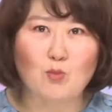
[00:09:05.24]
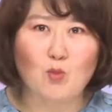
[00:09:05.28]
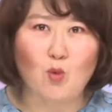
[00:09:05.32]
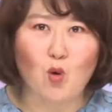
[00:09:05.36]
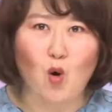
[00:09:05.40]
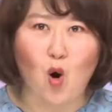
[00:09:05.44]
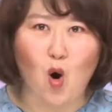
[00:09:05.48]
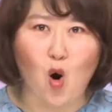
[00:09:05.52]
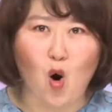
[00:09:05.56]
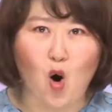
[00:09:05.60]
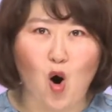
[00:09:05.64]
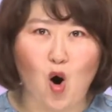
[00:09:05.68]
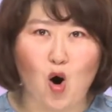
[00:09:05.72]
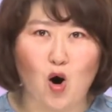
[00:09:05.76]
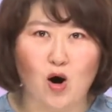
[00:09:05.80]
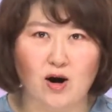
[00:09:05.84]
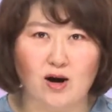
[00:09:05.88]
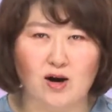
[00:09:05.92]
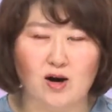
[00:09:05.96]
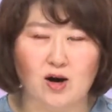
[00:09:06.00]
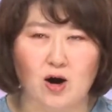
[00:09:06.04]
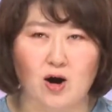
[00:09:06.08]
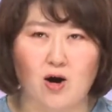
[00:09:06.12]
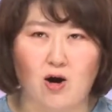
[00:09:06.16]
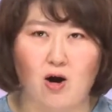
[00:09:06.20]
more
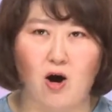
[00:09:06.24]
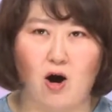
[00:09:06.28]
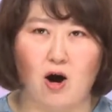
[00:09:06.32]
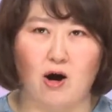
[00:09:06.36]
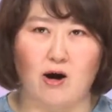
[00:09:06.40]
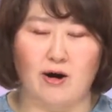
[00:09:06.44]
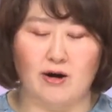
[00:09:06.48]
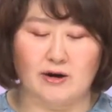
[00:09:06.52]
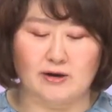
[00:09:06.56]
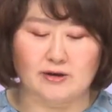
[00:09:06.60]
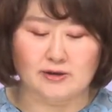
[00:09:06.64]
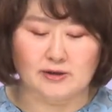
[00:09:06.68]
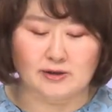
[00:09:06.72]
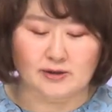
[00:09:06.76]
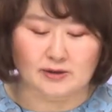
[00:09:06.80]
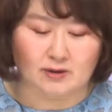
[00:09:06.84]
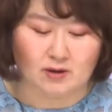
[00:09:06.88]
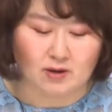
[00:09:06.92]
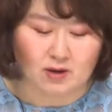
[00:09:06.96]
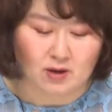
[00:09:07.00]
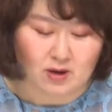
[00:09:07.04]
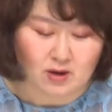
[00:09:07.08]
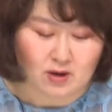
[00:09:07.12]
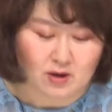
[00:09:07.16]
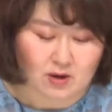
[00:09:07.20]
card.
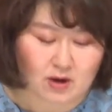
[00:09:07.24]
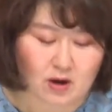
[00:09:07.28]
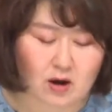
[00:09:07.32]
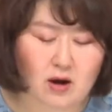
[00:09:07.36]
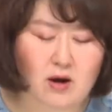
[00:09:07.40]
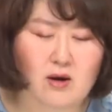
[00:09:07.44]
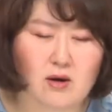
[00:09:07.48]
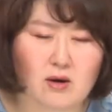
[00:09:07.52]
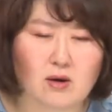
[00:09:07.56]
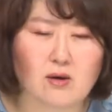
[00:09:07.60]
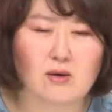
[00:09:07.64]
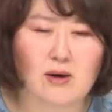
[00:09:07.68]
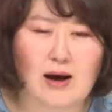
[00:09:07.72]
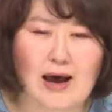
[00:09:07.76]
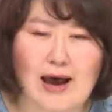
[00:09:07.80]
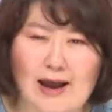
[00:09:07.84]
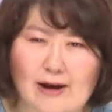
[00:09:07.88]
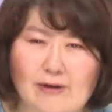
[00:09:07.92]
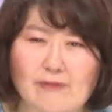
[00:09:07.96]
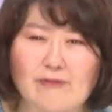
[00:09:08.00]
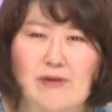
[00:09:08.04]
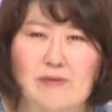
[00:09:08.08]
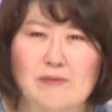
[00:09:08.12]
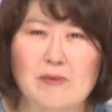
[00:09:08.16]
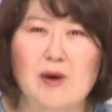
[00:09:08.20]
Oh, I
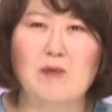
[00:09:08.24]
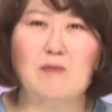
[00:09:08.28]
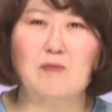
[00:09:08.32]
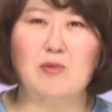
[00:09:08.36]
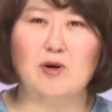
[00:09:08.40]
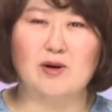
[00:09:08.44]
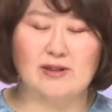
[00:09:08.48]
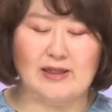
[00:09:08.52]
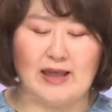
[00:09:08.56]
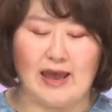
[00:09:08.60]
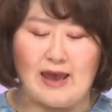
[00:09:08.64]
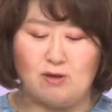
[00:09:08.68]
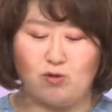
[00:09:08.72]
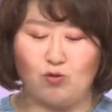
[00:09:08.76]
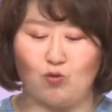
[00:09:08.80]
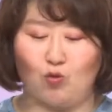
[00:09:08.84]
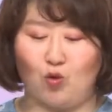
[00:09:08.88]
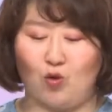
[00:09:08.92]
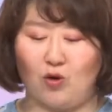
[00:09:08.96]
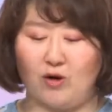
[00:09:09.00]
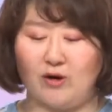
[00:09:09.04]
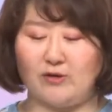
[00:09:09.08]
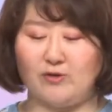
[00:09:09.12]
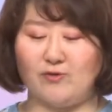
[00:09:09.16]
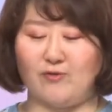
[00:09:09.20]
remember that
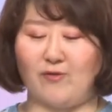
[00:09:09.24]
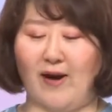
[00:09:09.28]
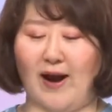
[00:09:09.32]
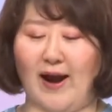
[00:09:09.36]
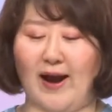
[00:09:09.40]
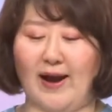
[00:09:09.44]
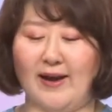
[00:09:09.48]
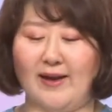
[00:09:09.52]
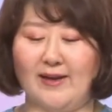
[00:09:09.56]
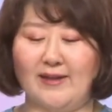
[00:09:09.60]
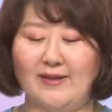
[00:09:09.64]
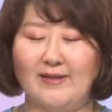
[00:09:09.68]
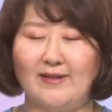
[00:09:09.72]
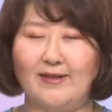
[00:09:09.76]
word, right?